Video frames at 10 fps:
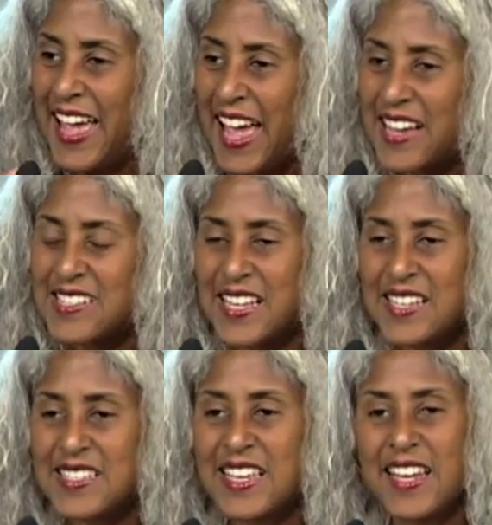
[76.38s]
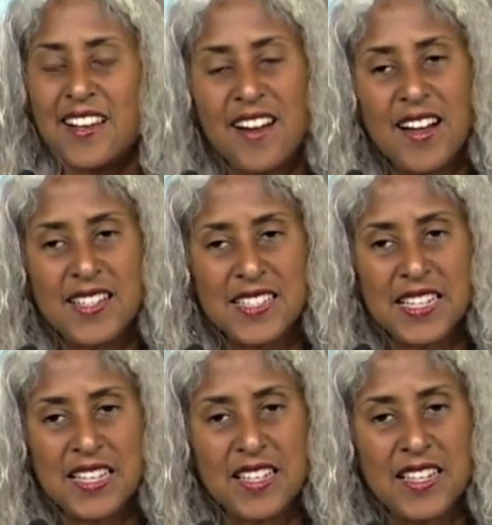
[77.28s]
Access and
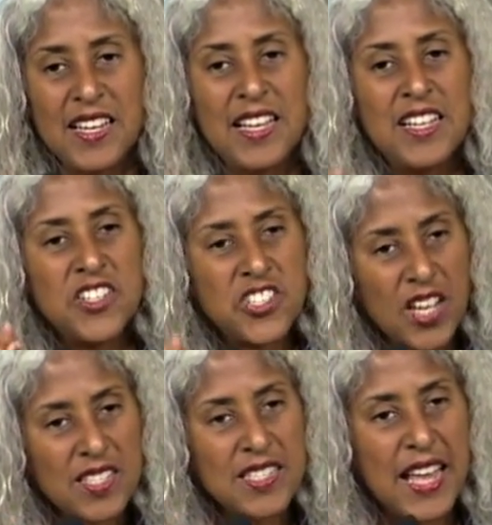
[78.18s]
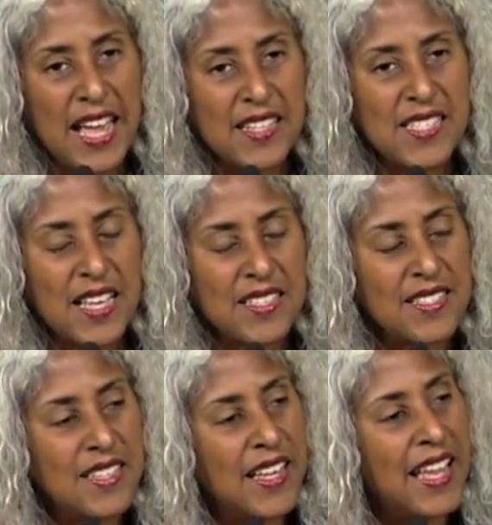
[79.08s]
content, just
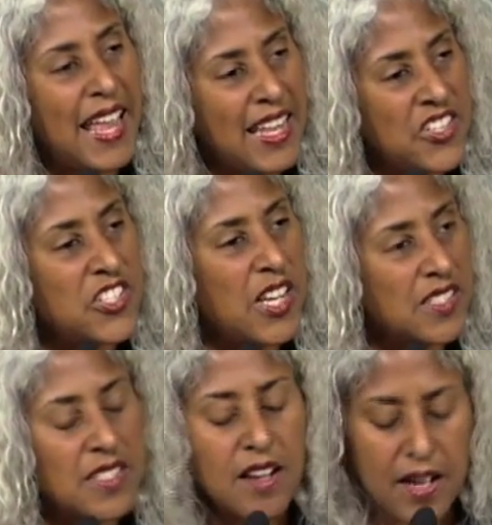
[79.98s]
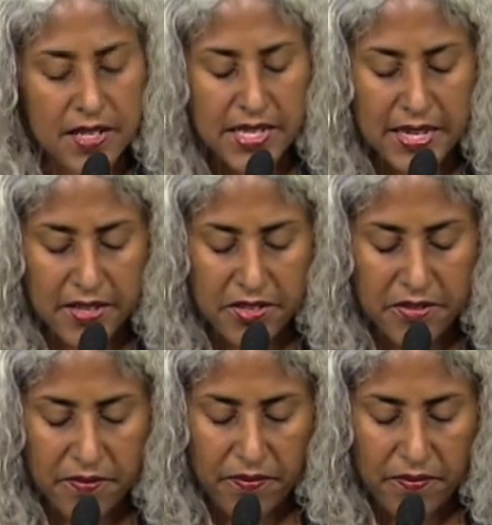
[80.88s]
access and just content.